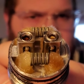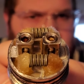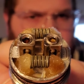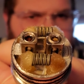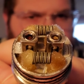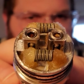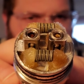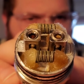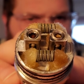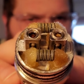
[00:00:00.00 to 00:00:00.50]

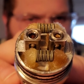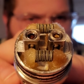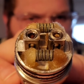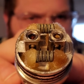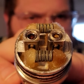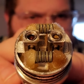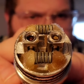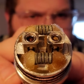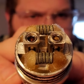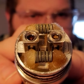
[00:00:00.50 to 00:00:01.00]
and then you
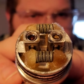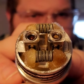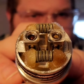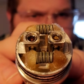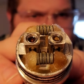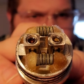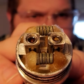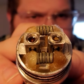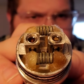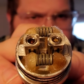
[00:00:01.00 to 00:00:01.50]
see your two
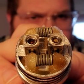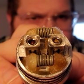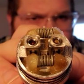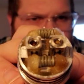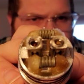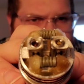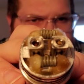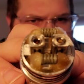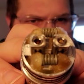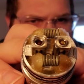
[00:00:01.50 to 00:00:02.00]
big
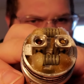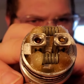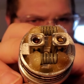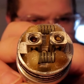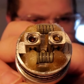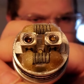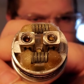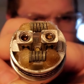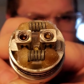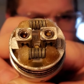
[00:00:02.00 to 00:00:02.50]
grub
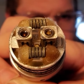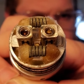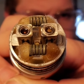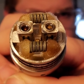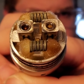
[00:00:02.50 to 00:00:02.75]
screws right in